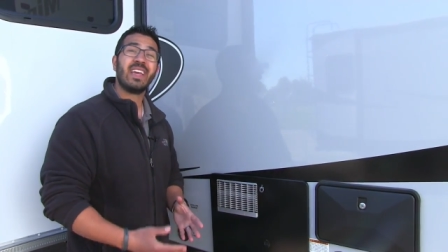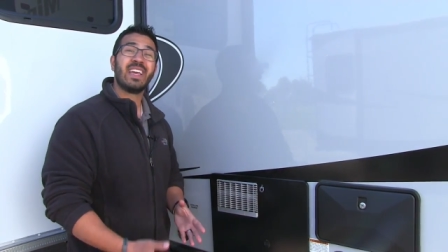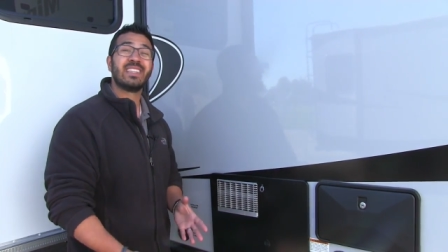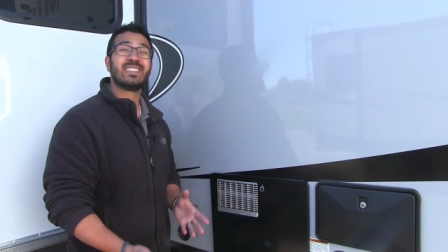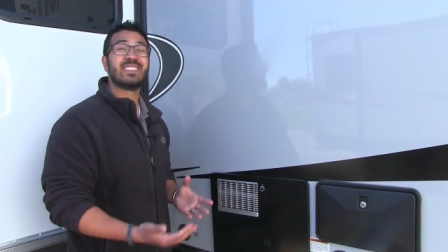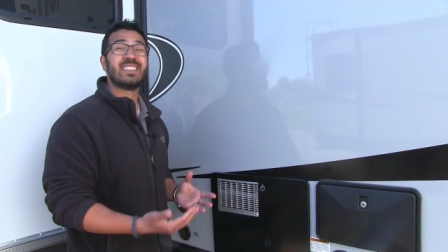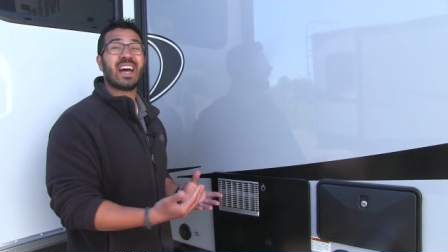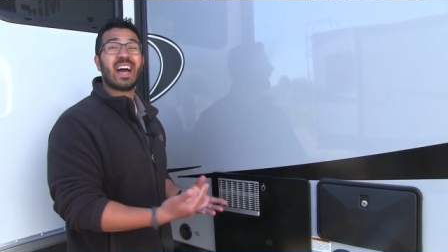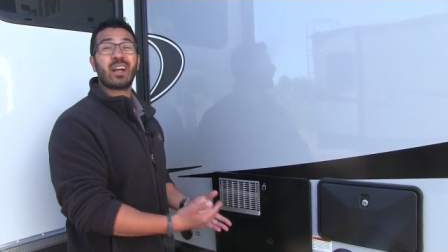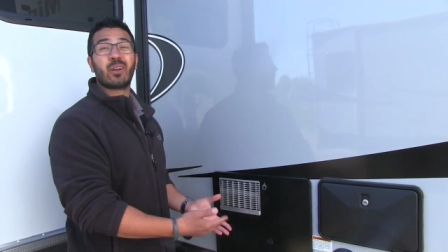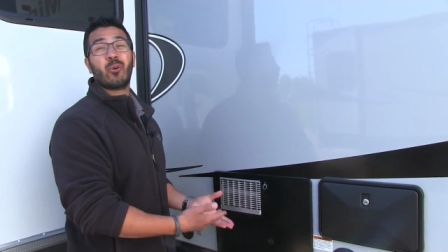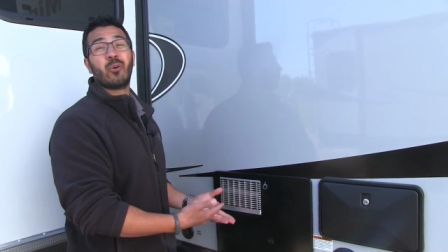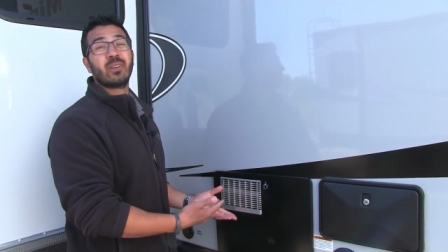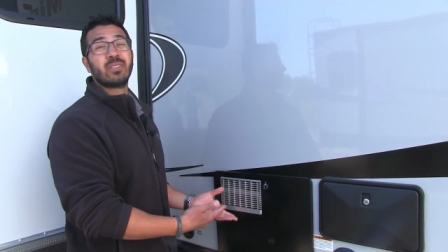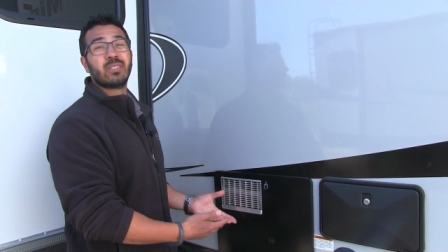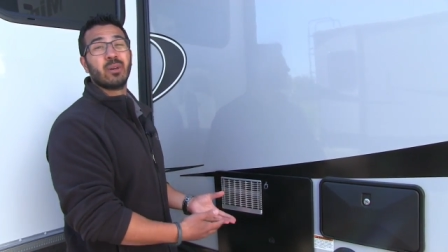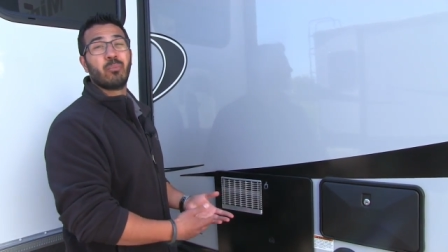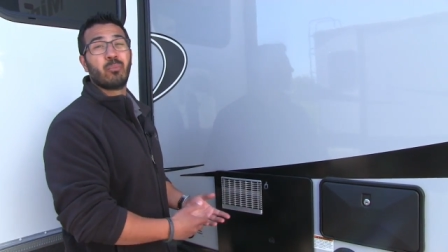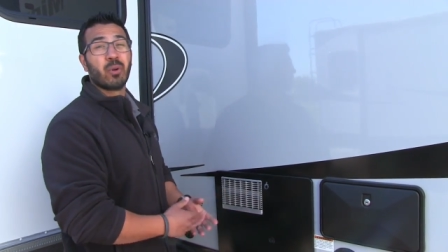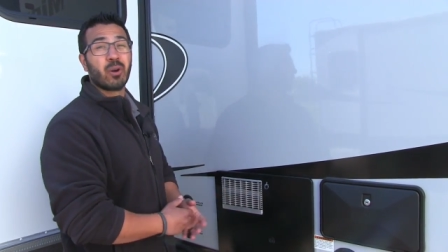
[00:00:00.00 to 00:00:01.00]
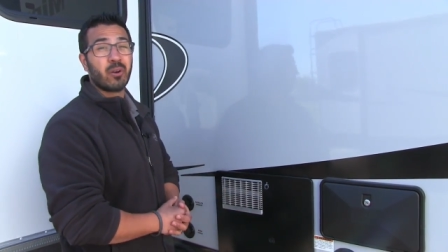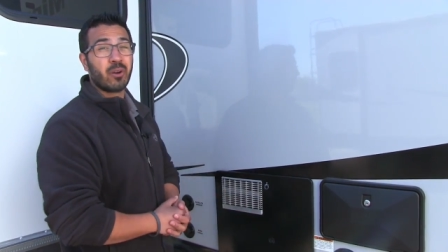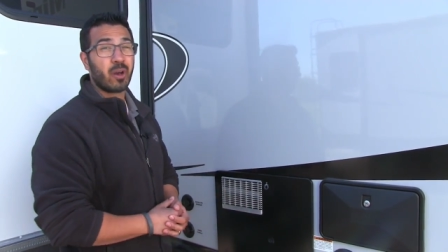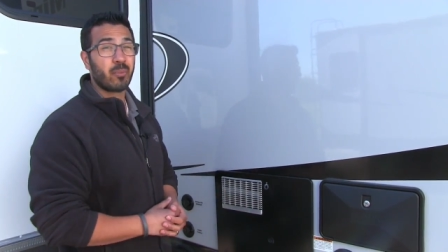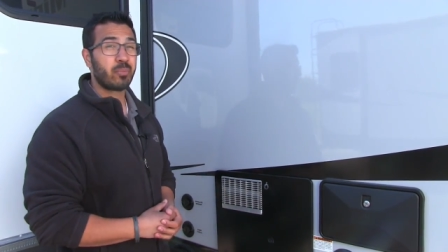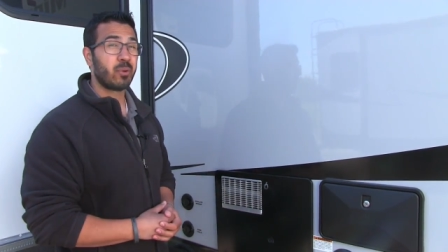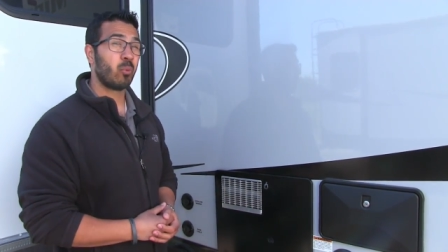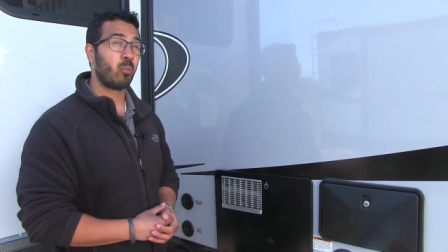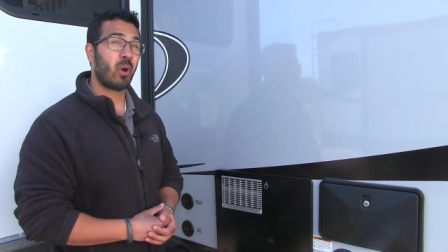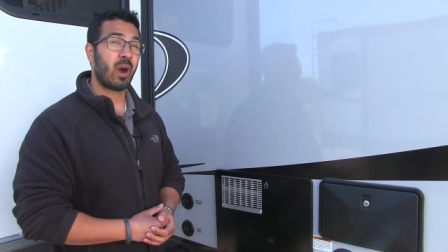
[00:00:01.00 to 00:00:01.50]
it's not going to burn
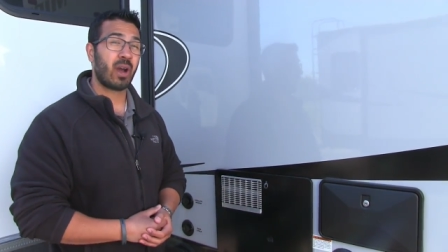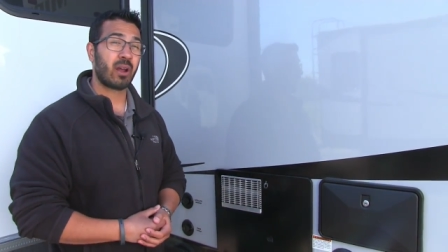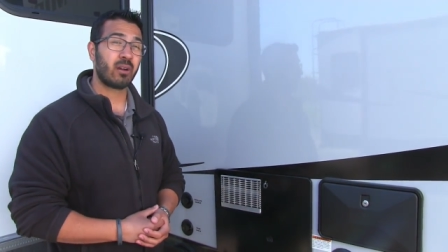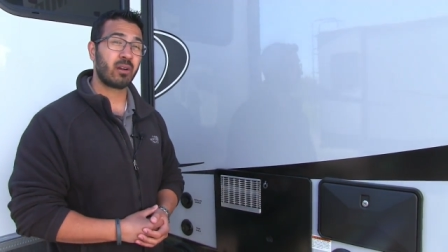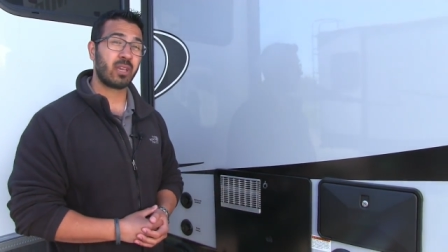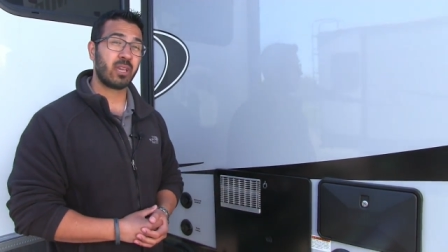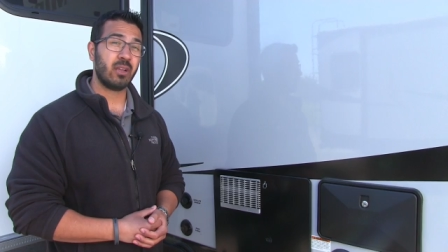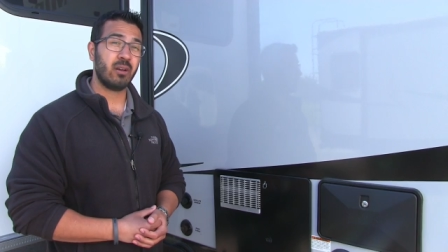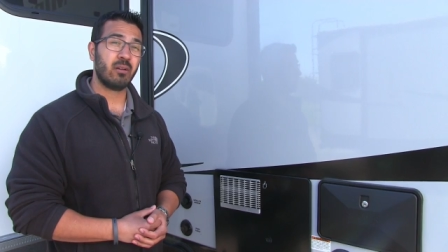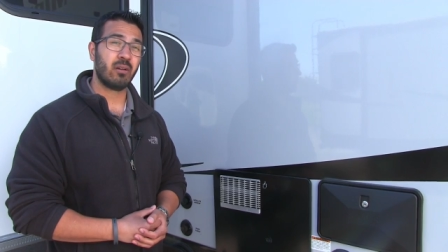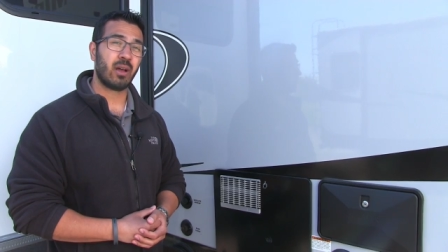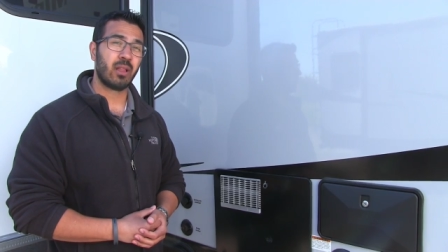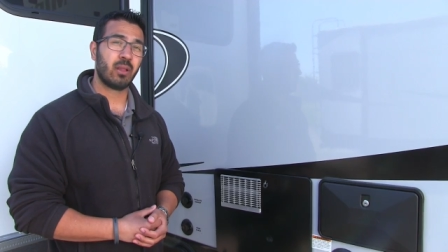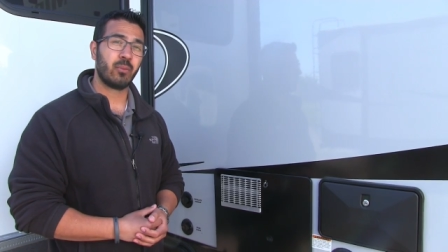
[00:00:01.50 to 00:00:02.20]
up your water heater